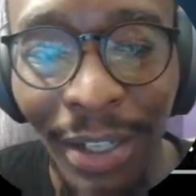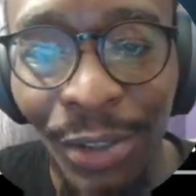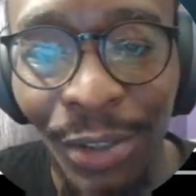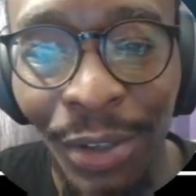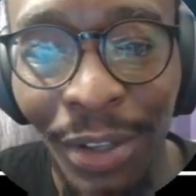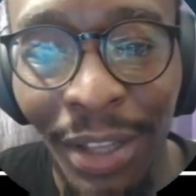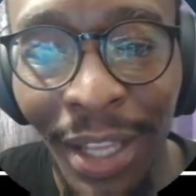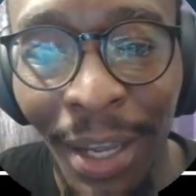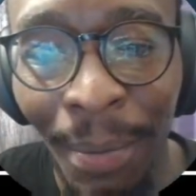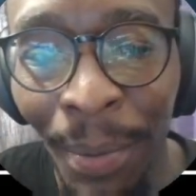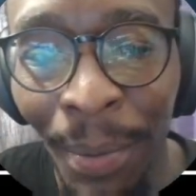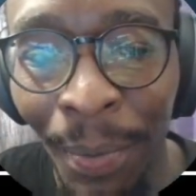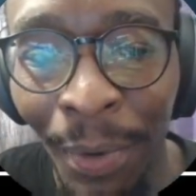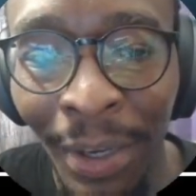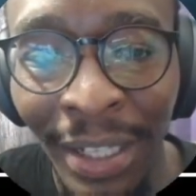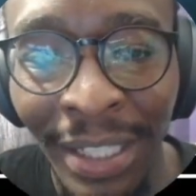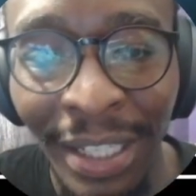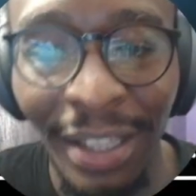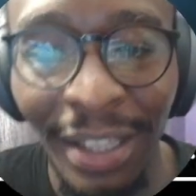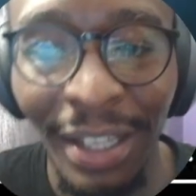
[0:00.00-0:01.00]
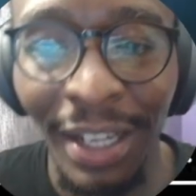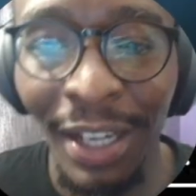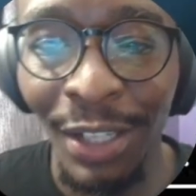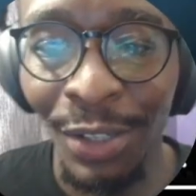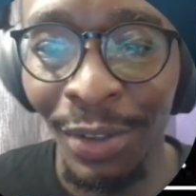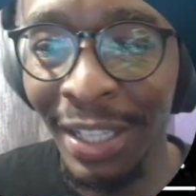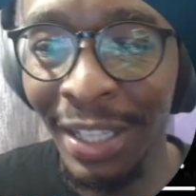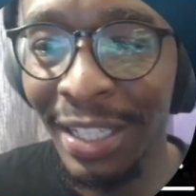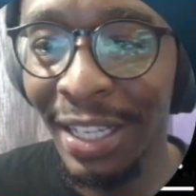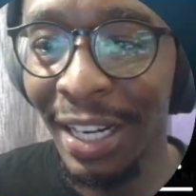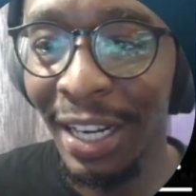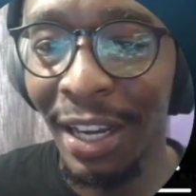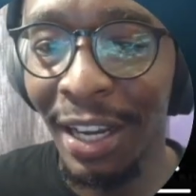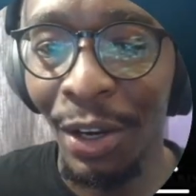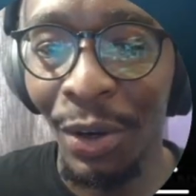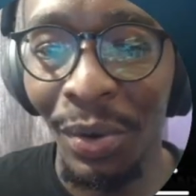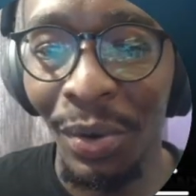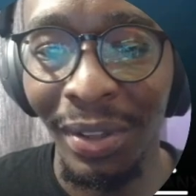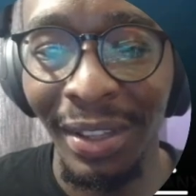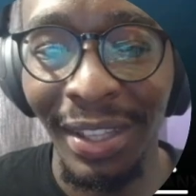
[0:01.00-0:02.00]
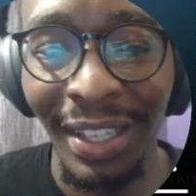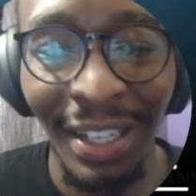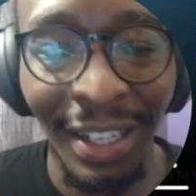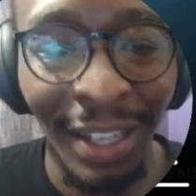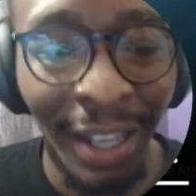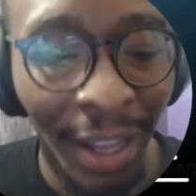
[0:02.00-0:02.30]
So there are people inside the car, so that's like a good thing.